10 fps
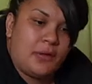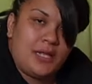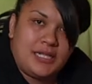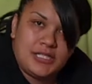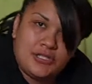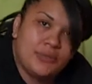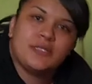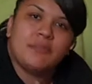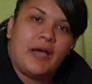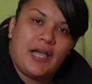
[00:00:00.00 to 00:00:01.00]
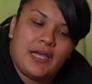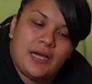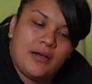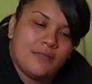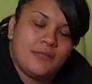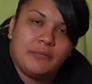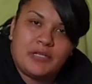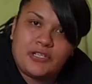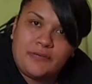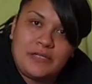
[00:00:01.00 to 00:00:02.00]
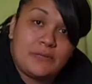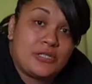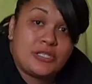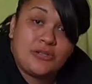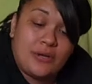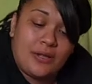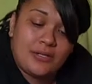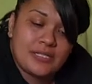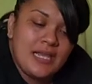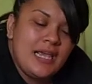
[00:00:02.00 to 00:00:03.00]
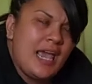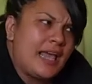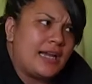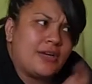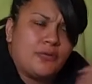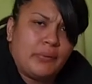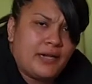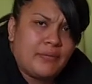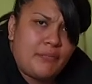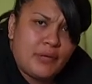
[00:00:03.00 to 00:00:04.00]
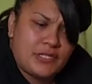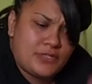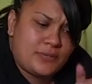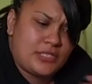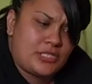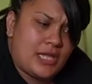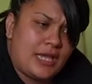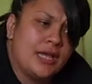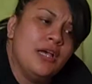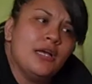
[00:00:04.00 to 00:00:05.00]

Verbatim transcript: All I had to do was buy um, the picture frames, which is two dollars, and then go print out my pictures, which is like